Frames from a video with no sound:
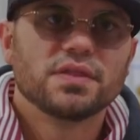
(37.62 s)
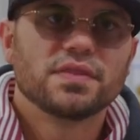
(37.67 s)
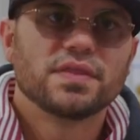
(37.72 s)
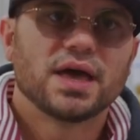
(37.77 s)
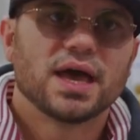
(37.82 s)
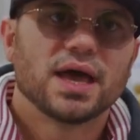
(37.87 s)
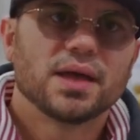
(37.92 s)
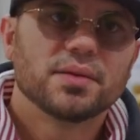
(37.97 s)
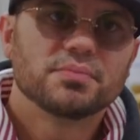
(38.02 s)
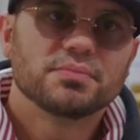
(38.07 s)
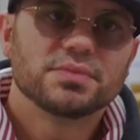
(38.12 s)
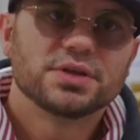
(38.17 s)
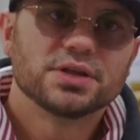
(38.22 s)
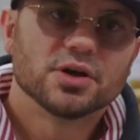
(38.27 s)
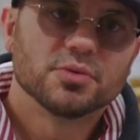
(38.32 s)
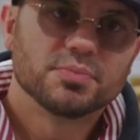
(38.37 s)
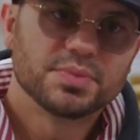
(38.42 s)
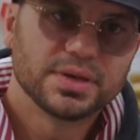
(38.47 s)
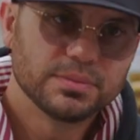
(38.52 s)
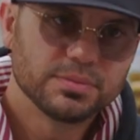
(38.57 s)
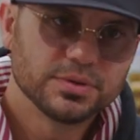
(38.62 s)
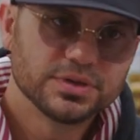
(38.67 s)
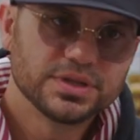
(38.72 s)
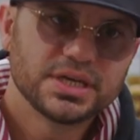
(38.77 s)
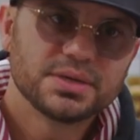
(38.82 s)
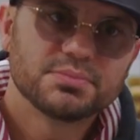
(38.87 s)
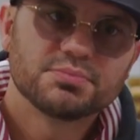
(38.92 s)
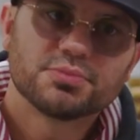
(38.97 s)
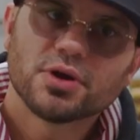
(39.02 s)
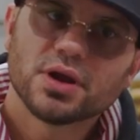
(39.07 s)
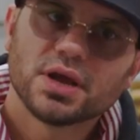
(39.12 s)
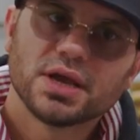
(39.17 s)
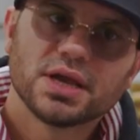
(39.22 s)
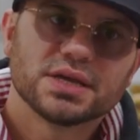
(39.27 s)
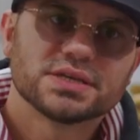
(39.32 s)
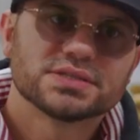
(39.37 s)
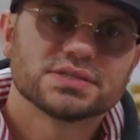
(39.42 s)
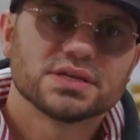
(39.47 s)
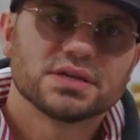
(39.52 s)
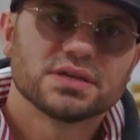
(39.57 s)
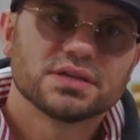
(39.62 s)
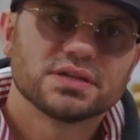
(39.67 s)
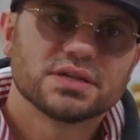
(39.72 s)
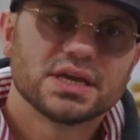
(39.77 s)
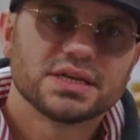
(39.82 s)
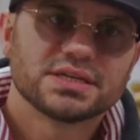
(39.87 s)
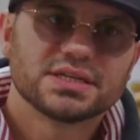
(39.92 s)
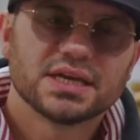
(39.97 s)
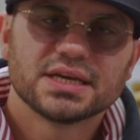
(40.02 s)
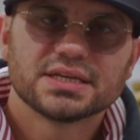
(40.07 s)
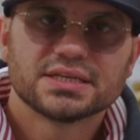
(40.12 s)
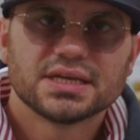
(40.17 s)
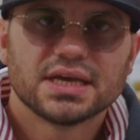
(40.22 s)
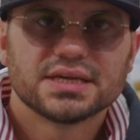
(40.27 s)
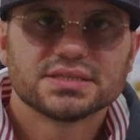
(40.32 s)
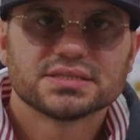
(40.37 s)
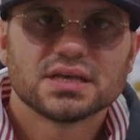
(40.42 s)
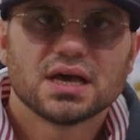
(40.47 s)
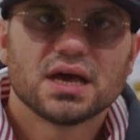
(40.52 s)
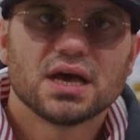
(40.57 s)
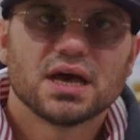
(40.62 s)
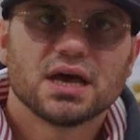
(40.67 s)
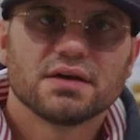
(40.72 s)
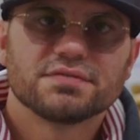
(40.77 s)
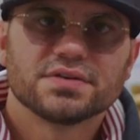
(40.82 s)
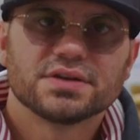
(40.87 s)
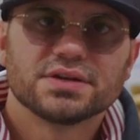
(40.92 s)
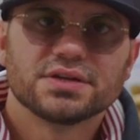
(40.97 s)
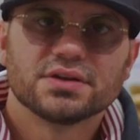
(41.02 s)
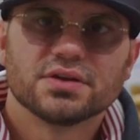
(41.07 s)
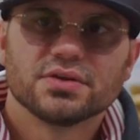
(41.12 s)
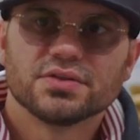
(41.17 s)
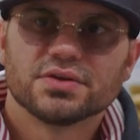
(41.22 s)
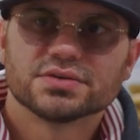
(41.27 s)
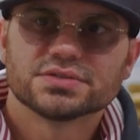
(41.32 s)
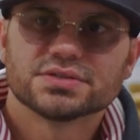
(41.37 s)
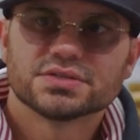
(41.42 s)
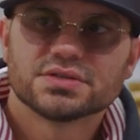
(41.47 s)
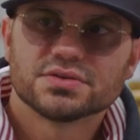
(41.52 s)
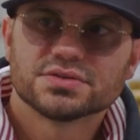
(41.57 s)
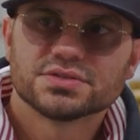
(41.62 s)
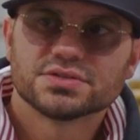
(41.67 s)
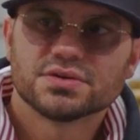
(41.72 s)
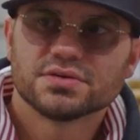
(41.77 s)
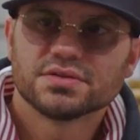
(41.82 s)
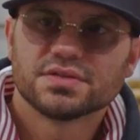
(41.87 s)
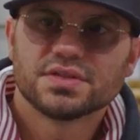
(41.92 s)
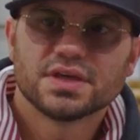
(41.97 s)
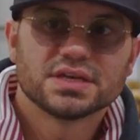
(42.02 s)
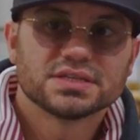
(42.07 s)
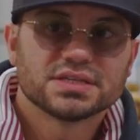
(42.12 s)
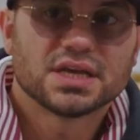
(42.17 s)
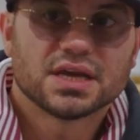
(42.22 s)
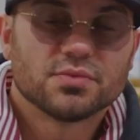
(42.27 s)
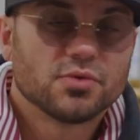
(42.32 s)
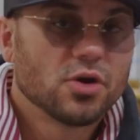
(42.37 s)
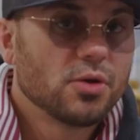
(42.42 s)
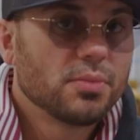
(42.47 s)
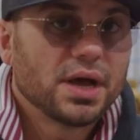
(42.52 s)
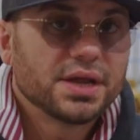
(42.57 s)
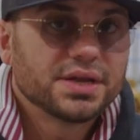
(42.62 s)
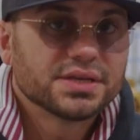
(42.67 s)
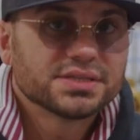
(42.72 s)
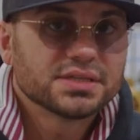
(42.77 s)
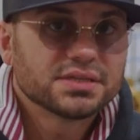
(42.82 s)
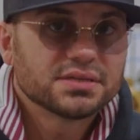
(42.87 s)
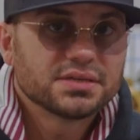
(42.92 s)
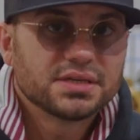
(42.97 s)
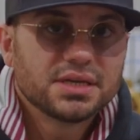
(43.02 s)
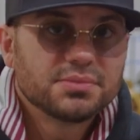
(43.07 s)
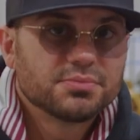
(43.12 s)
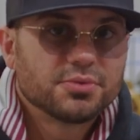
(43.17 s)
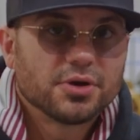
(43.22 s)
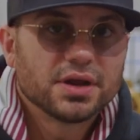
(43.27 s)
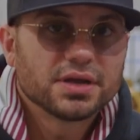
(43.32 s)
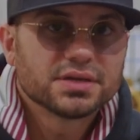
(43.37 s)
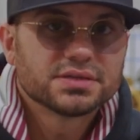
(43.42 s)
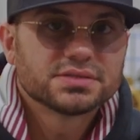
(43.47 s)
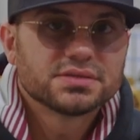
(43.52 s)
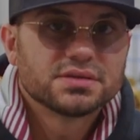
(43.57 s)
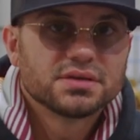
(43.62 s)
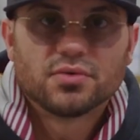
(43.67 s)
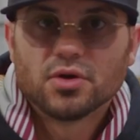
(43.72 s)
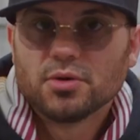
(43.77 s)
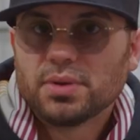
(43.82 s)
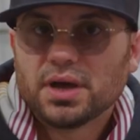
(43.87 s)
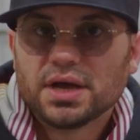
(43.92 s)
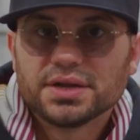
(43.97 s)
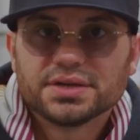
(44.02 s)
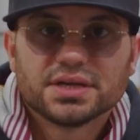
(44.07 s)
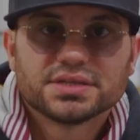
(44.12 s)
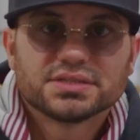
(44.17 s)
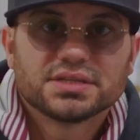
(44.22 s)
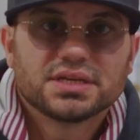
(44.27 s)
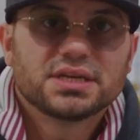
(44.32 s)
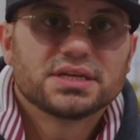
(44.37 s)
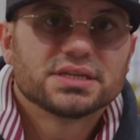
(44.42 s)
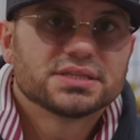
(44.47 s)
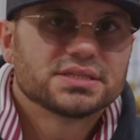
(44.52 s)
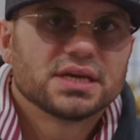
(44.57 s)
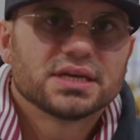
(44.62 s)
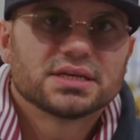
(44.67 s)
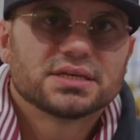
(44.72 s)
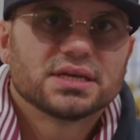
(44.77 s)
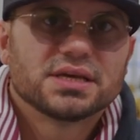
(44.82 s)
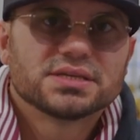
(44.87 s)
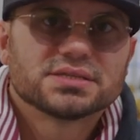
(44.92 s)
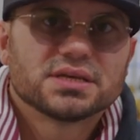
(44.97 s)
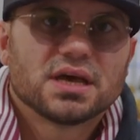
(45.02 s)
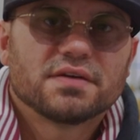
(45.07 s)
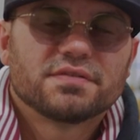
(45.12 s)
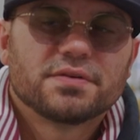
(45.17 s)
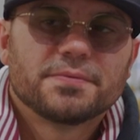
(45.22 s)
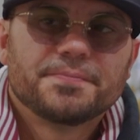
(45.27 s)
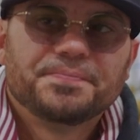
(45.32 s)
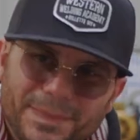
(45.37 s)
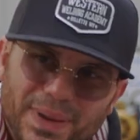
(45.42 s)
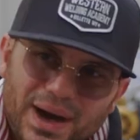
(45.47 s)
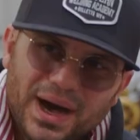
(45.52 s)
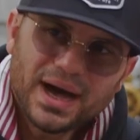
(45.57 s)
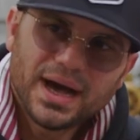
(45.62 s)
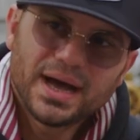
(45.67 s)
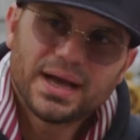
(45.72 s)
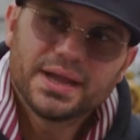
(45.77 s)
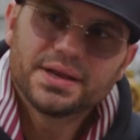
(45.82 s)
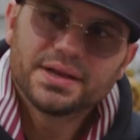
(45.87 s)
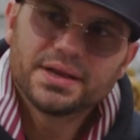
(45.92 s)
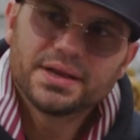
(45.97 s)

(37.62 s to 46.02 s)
that, you know, people need breaks and they take days off, and you know, there's there's certain things like a robot doesn't need breaks. Robot doesn't need to take days off. But